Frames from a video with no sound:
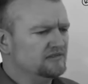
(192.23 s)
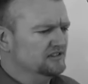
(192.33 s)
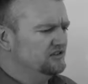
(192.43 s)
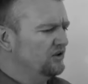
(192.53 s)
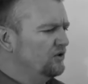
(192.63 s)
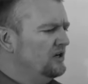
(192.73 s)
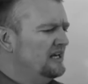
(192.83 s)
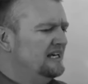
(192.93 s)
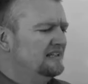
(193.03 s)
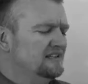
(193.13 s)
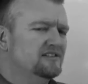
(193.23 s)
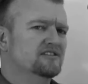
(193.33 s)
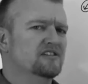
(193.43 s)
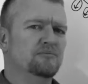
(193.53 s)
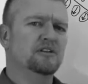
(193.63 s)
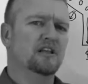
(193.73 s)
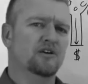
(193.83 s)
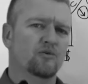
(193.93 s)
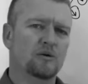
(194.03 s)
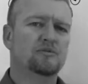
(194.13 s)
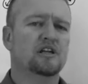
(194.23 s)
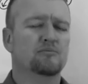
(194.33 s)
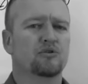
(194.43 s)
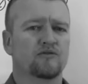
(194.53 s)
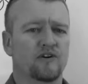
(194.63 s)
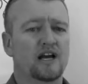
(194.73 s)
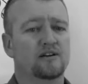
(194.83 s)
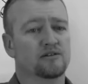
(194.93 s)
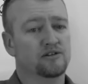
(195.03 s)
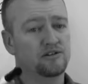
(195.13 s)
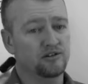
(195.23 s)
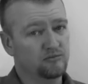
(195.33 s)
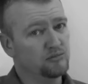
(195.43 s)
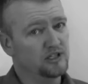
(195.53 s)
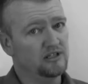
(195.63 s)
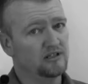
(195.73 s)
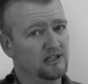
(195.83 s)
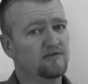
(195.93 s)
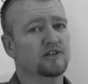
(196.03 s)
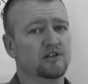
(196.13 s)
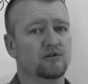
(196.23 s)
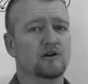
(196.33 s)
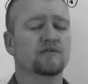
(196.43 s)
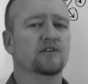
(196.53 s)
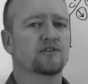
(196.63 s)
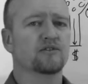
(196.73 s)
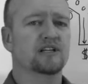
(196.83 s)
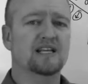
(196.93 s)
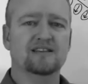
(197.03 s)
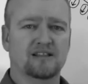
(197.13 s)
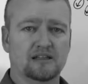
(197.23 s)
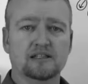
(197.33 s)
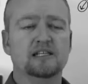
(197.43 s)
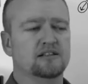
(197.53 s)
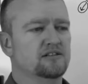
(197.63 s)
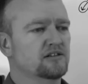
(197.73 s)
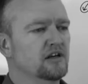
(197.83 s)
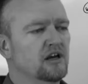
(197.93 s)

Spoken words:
So this is something that your website provider should be giving you every 30 days at least,